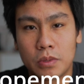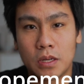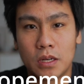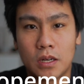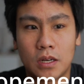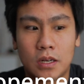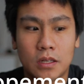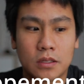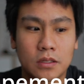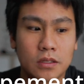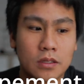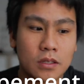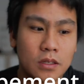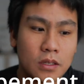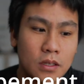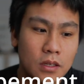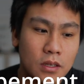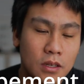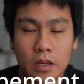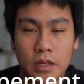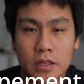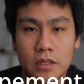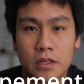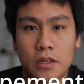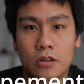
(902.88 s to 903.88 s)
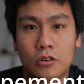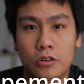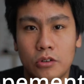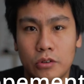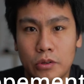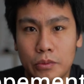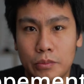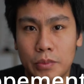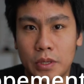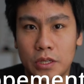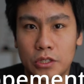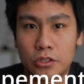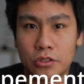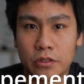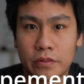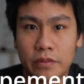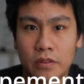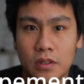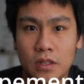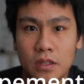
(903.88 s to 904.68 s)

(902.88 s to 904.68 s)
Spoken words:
part. As I already mentioned,